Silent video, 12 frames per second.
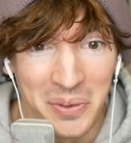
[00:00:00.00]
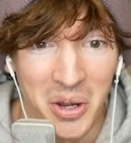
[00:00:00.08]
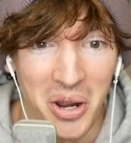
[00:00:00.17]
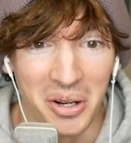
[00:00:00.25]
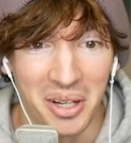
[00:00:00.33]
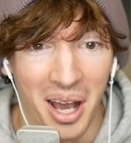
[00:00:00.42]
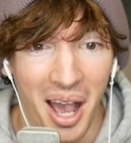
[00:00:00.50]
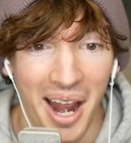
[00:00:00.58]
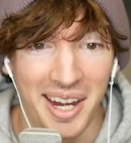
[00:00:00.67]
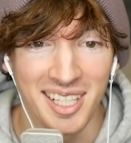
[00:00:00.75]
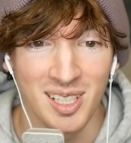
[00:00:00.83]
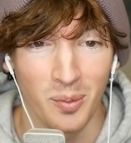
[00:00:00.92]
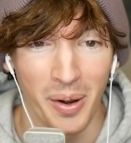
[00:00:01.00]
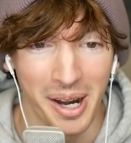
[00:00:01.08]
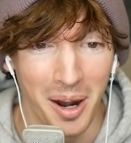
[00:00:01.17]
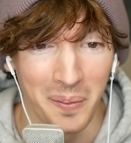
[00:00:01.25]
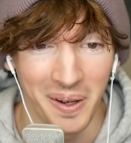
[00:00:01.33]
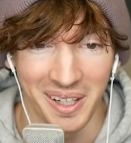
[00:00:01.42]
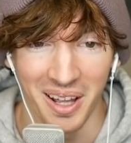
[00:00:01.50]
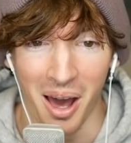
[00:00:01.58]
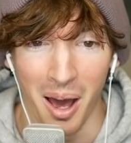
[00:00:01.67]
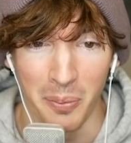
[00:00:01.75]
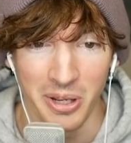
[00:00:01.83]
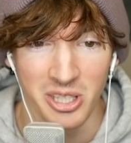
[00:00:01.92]
Dude, I swear I'm good at
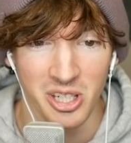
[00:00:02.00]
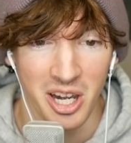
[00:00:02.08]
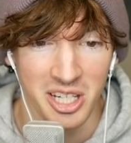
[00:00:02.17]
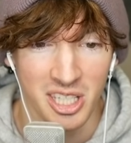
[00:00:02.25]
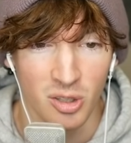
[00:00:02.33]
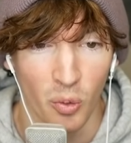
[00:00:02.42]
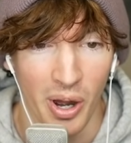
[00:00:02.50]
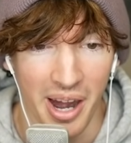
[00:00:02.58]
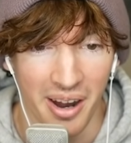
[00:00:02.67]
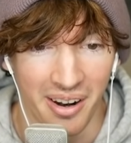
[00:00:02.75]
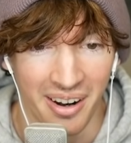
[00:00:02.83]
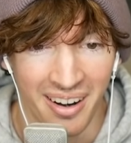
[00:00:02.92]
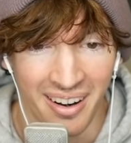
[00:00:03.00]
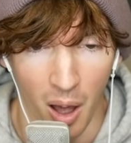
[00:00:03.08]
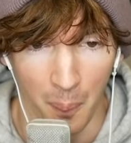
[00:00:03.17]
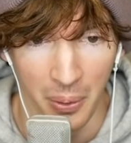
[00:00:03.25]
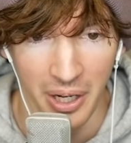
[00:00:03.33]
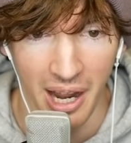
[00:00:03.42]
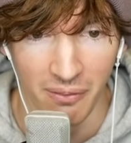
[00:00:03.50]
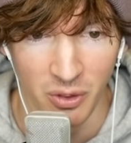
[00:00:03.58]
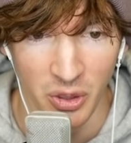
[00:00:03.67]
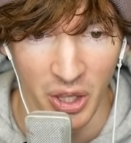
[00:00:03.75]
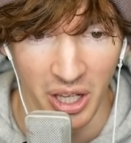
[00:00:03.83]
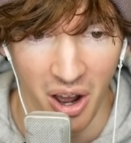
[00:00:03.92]
obbies. I swear. I'll put
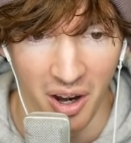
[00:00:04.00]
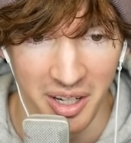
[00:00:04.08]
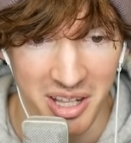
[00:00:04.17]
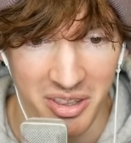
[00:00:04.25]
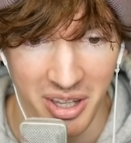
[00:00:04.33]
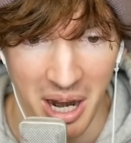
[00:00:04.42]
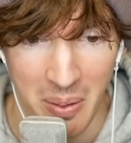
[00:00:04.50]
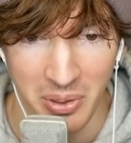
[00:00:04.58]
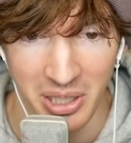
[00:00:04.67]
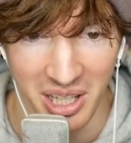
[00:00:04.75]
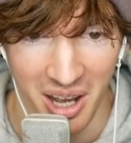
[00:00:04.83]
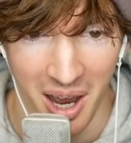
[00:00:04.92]
everything on it that I'm good at